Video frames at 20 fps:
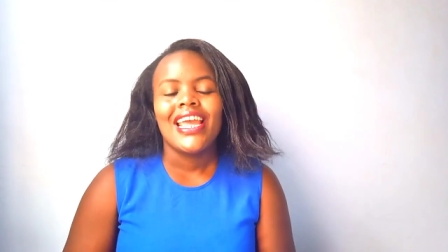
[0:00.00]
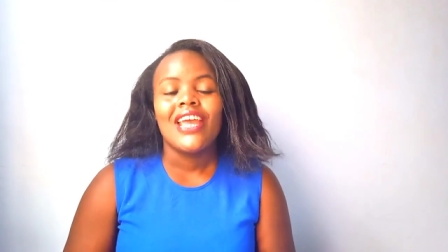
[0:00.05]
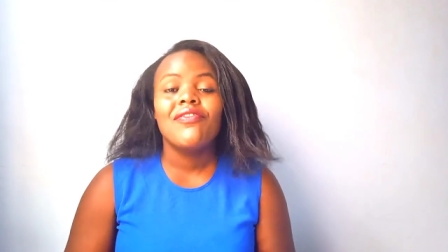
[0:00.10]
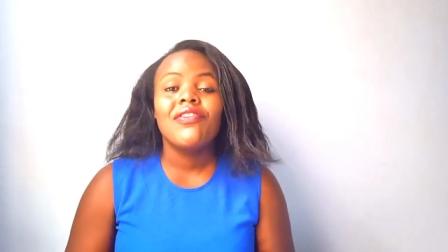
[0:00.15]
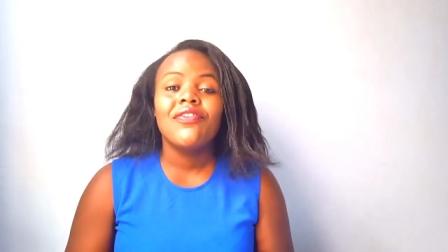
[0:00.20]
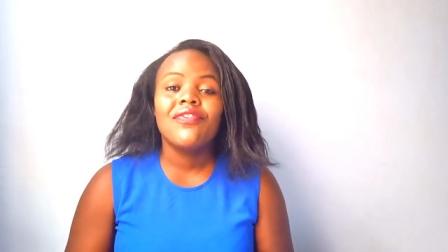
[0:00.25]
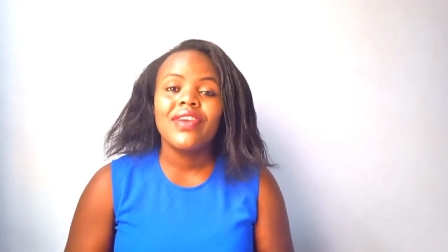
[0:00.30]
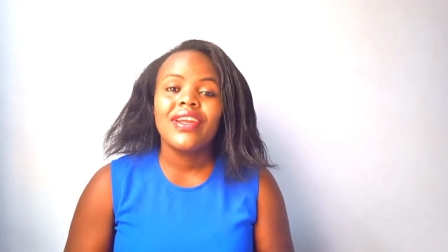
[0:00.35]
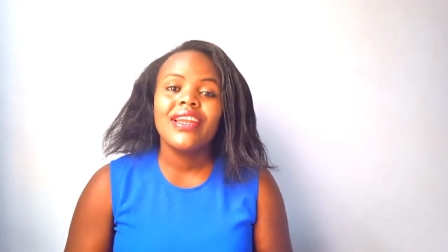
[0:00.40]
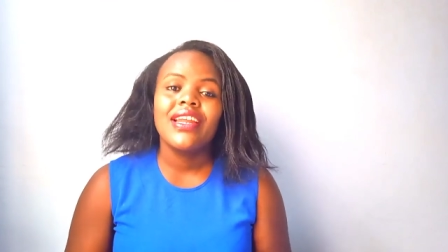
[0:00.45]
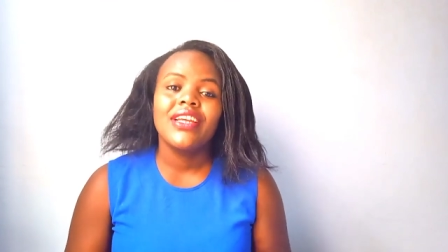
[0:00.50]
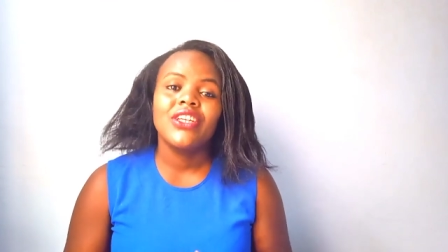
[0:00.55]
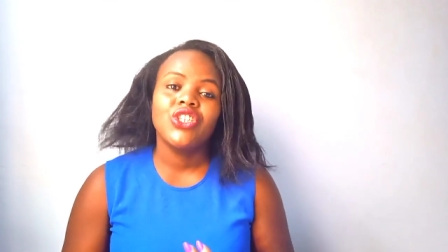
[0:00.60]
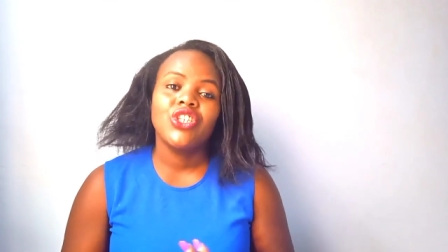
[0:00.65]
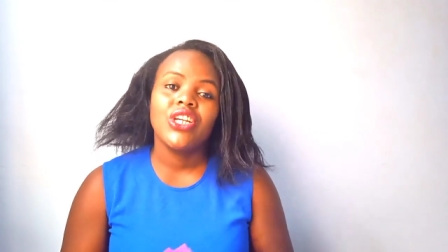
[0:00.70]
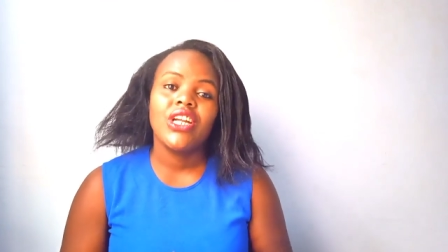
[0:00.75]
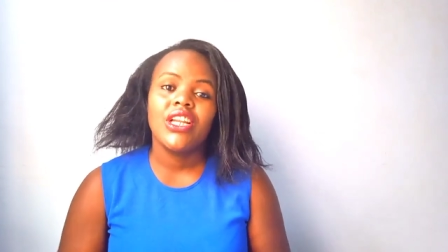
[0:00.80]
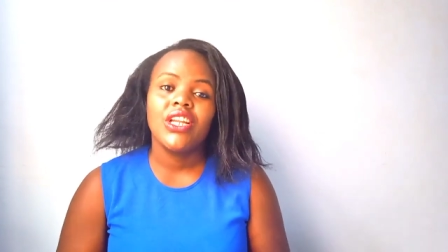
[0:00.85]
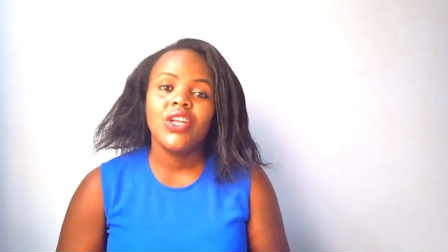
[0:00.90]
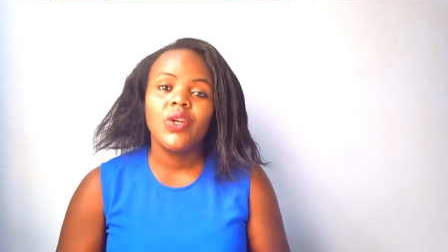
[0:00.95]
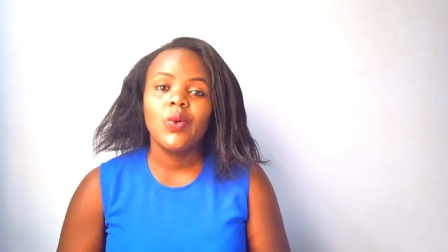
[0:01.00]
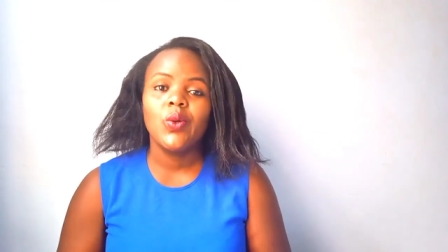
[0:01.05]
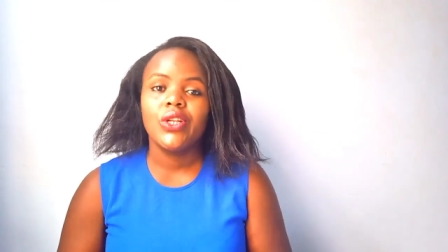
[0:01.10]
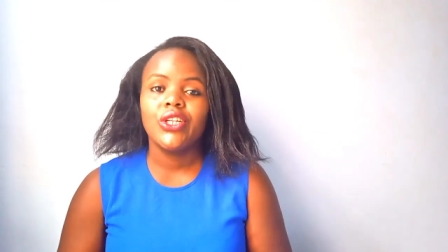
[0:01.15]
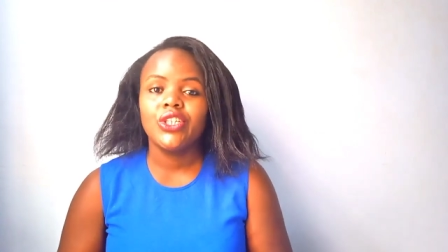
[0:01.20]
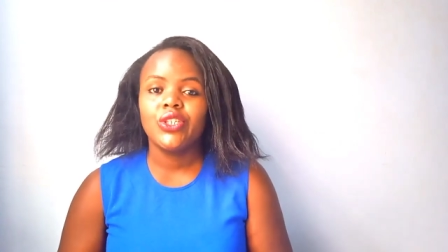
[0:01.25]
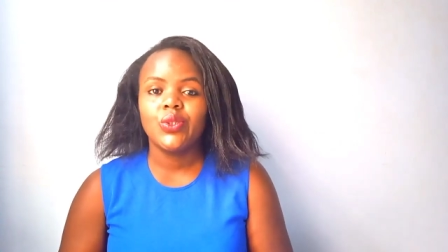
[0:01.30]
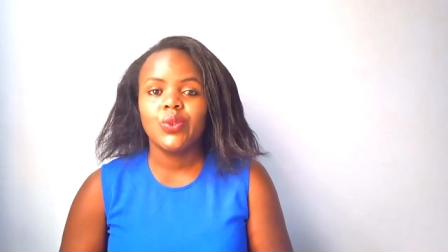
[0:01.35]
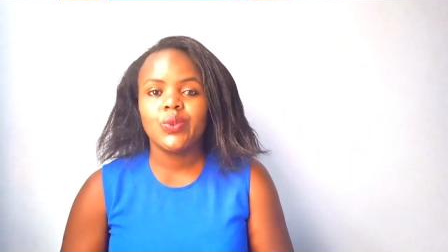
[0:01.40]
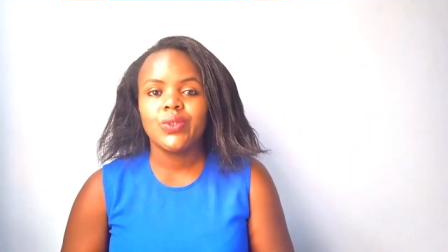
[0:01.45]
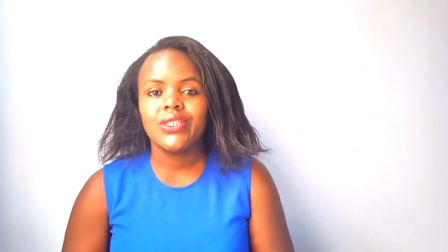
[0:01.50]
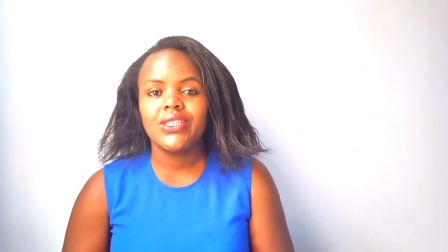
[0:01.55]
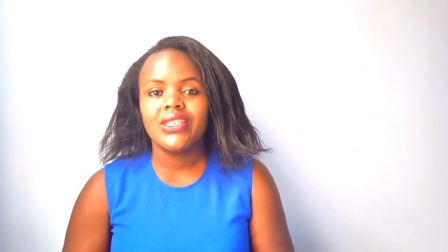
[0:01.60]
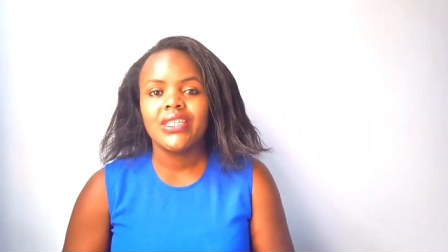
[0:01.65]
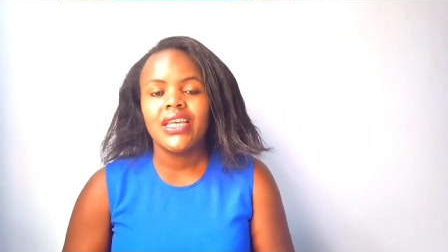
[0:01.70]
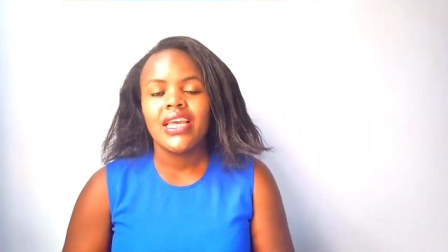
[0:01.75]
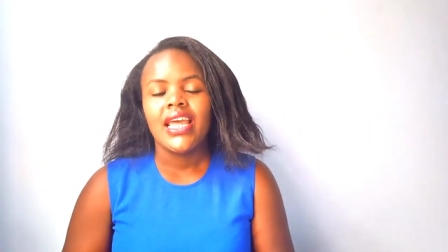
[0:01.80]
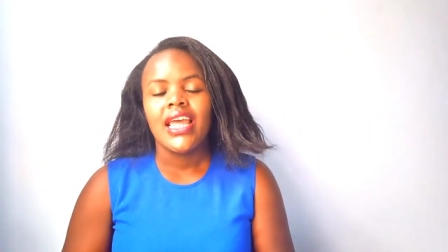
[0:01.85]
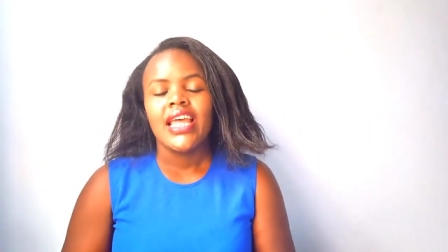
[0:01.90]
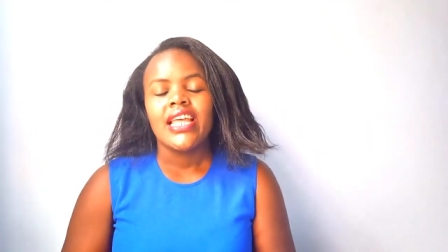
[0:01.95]
every friday i share legal
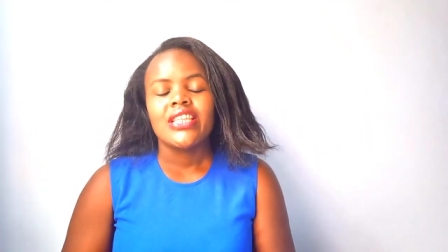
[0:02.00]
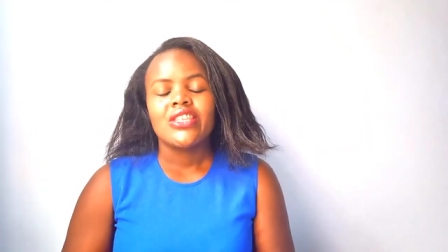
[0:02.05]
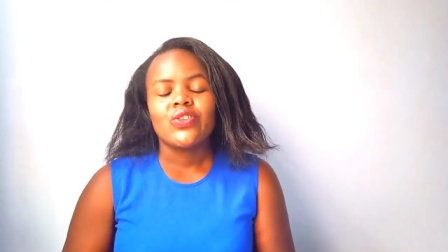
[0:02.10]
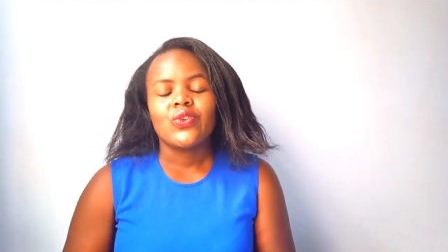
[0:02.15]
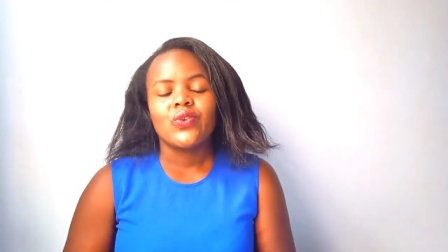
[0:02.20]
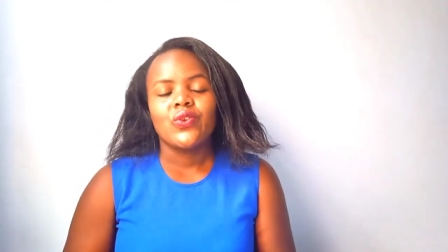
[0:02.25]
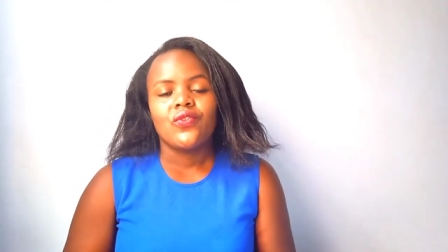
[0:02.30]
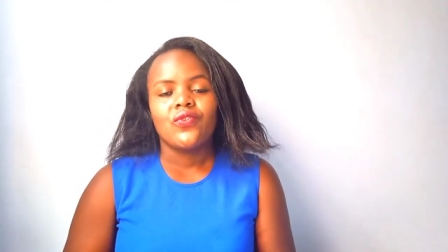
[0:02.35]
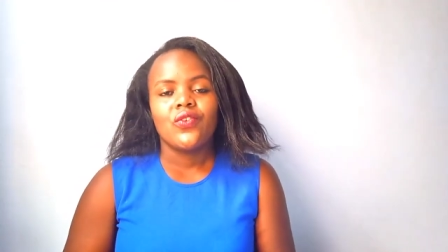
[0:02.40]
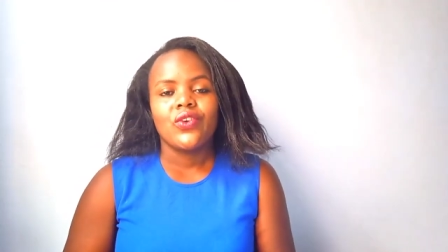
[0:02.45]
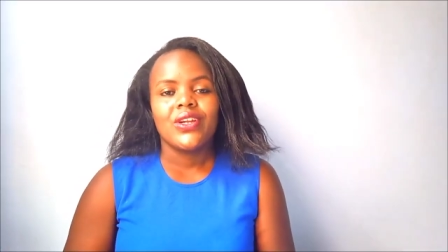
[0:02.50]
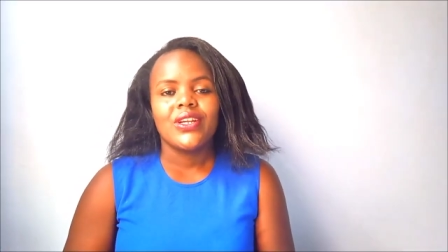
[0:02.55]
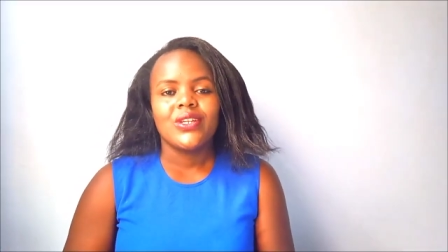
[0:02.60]
issues so don't